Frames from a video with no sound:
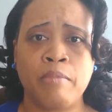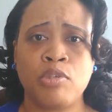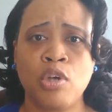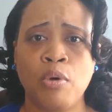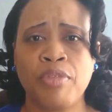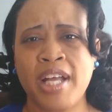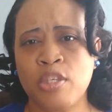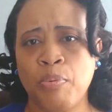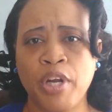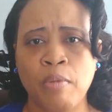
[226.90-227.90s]
So
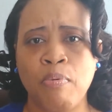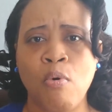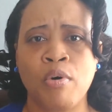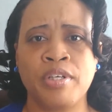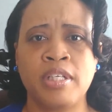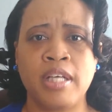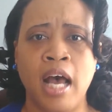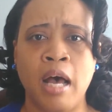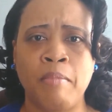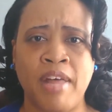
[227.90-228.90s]
that's pretty important.
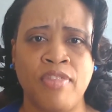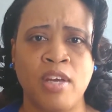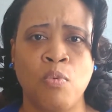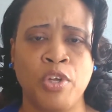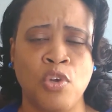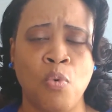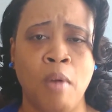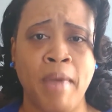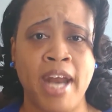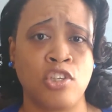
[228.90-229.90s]
I think when you
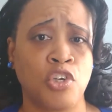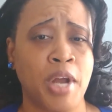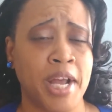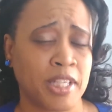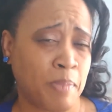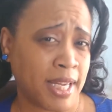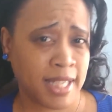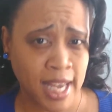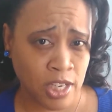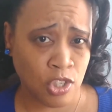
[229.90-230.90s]
are managing your
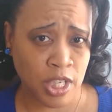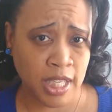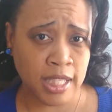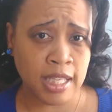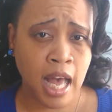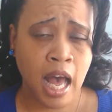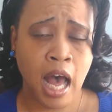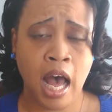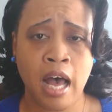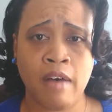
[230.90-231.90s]
expectations
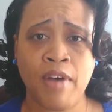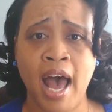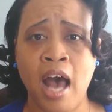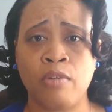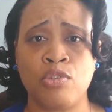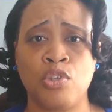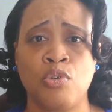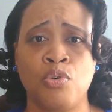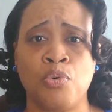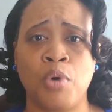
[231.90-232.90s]
of how
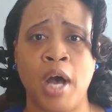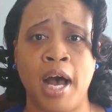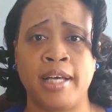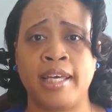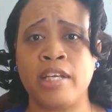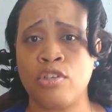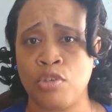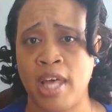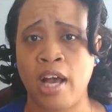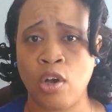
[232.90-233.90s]
to get
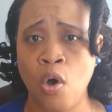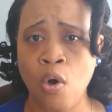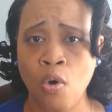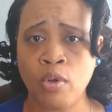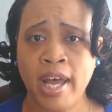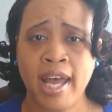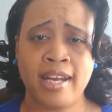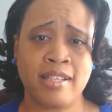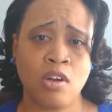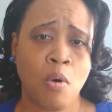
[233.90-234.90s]
to that goal,
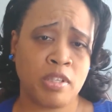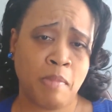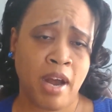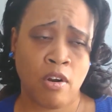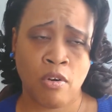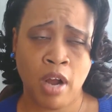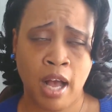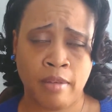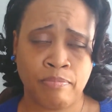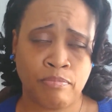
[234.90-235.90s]
it doesn't always matter
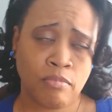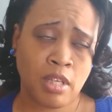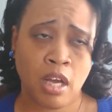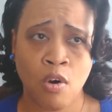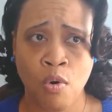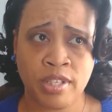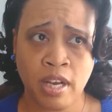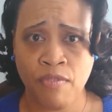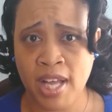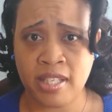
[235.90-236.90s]
or
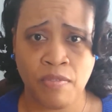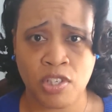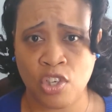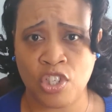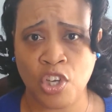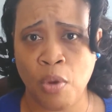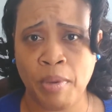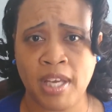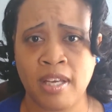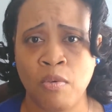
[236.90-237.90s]
identify itself as just
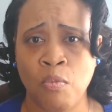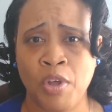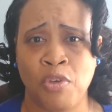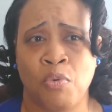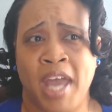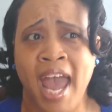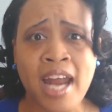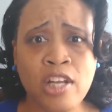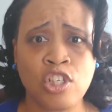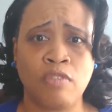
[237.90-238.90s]
being whether you
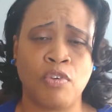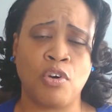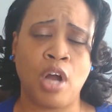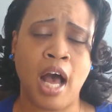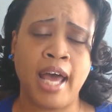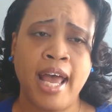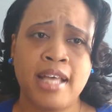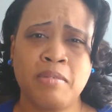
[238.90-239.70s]
can achieve it or not.